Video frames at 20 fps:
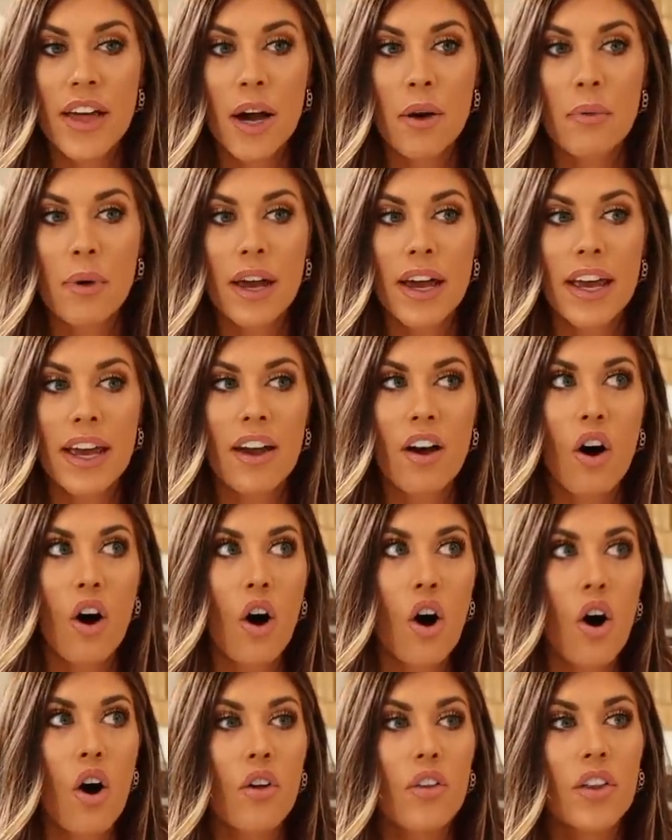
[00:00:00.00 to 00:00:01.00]
That way
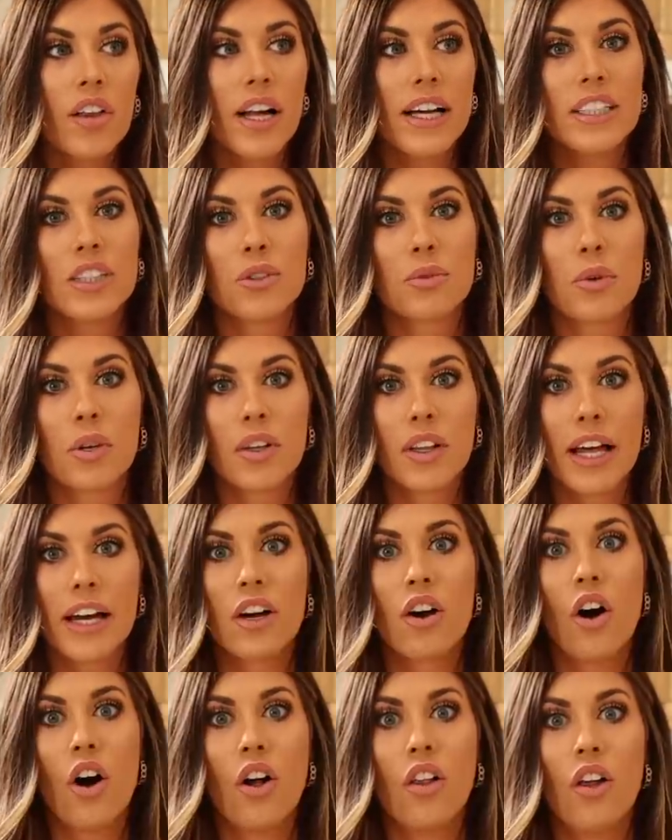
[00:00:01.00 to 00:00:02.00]
all the lights weren't
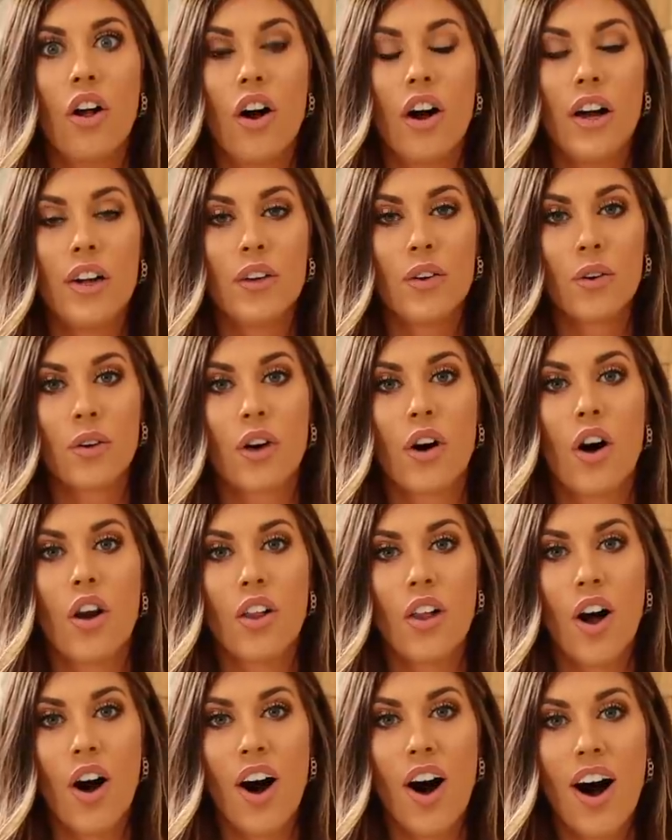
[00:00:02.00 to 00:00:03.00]
like all on or
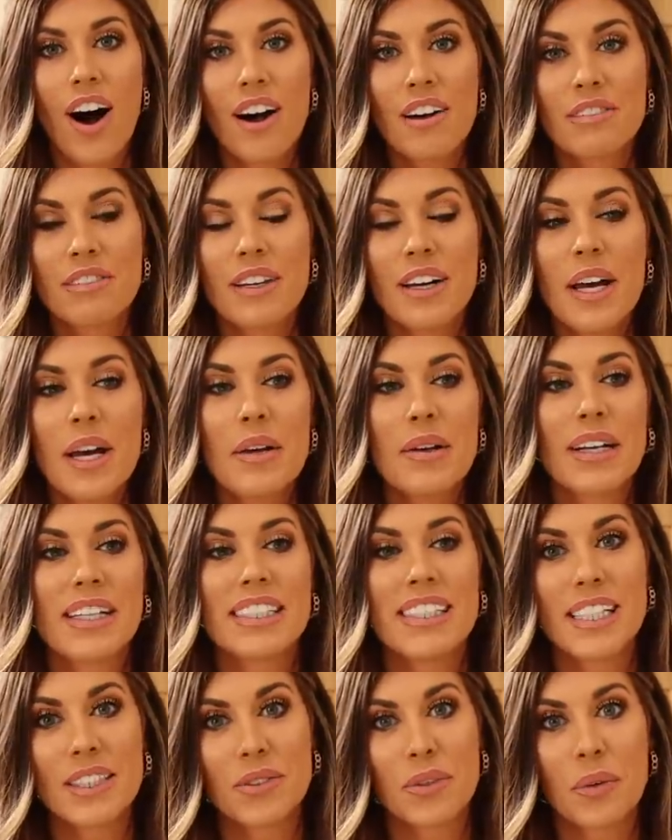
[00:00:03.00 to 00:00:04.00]
all off,
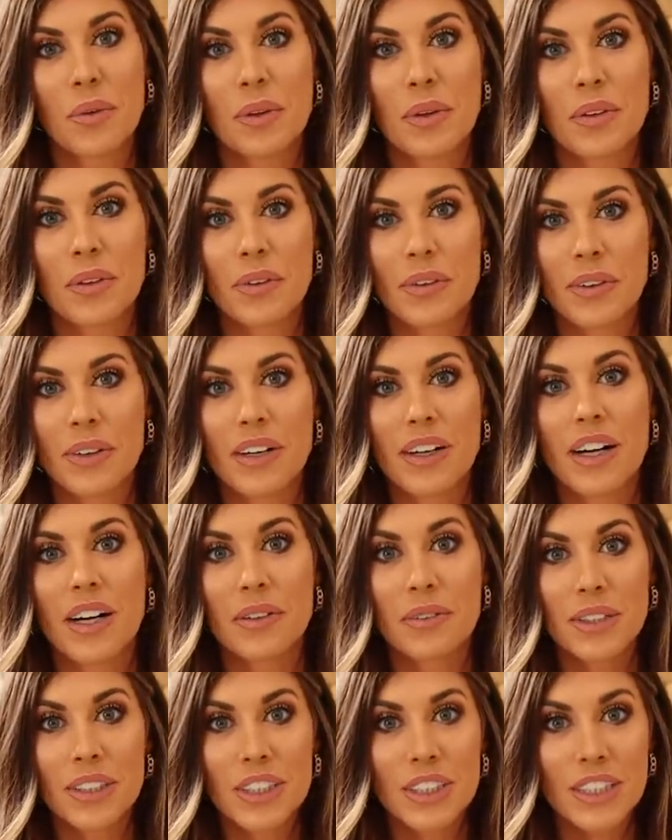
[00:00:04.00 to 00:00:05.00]
because that's what we were
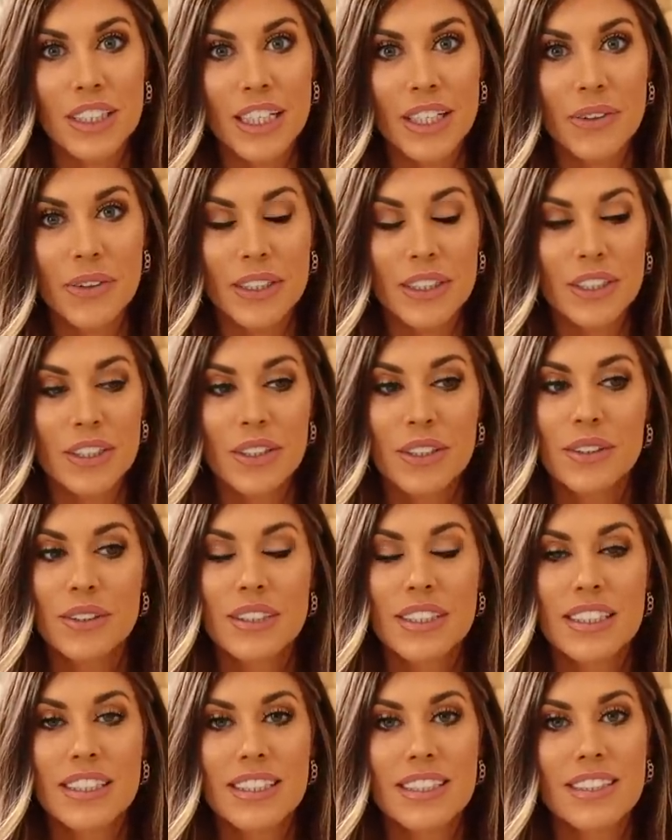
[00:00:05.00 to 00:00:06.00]
originally going to do
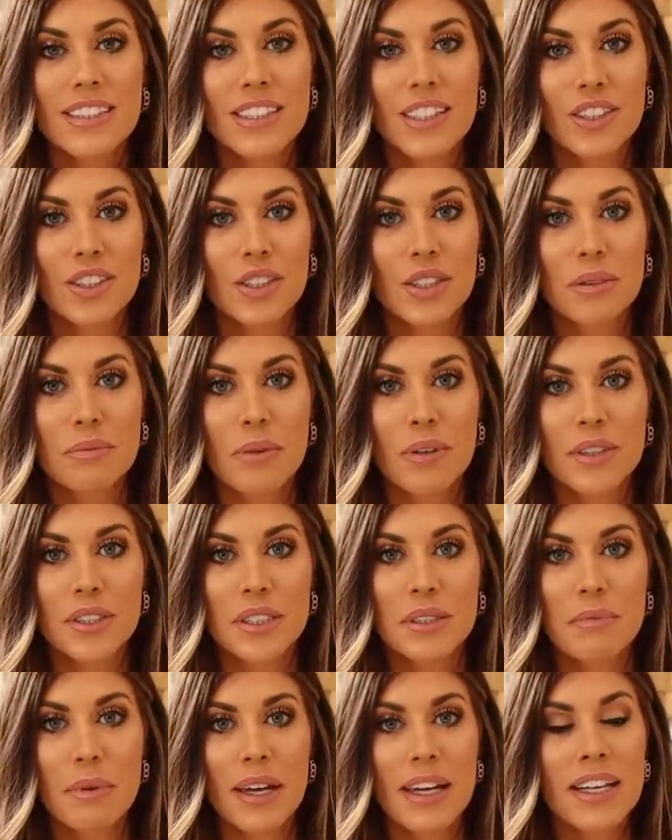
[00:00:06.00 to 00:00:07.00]
since it's such a small
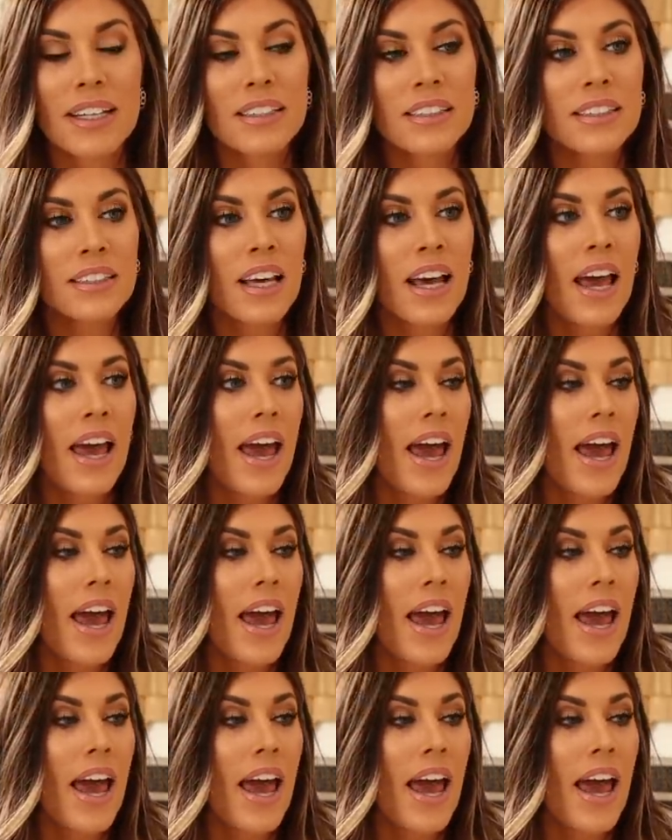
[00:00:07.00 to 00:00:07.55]
space.